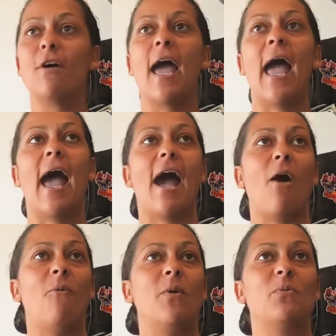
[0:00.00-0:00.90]
how
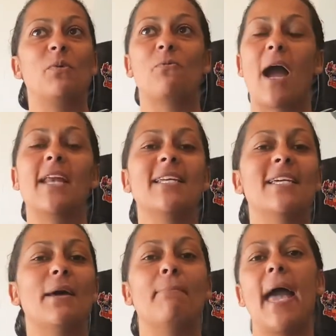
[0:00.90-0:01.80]
when we ride in a
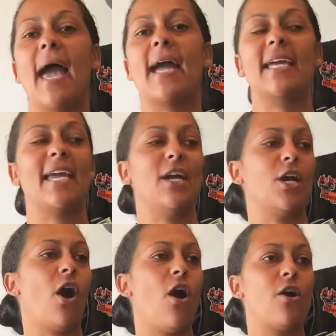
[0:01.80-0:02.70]
pack and
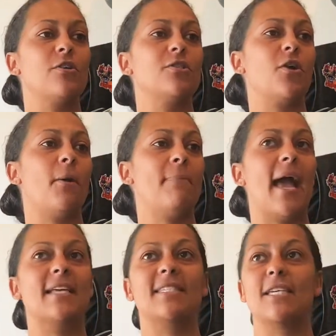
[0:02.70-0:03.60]
cars are
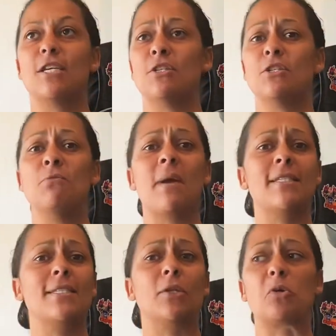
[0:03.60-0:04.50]
passing and you might see a
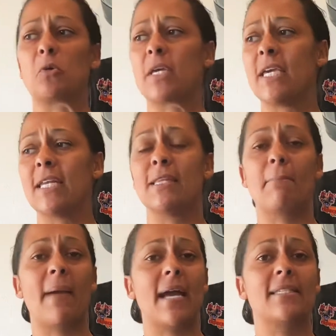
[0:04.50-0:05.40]
little kid in the
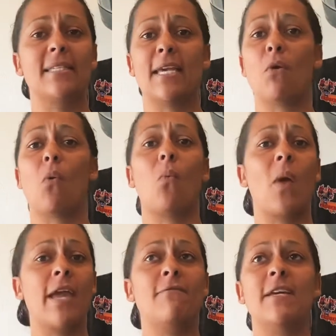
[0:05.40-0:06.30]
back seat
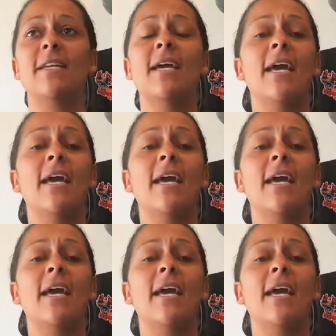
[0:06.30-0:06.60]
waving.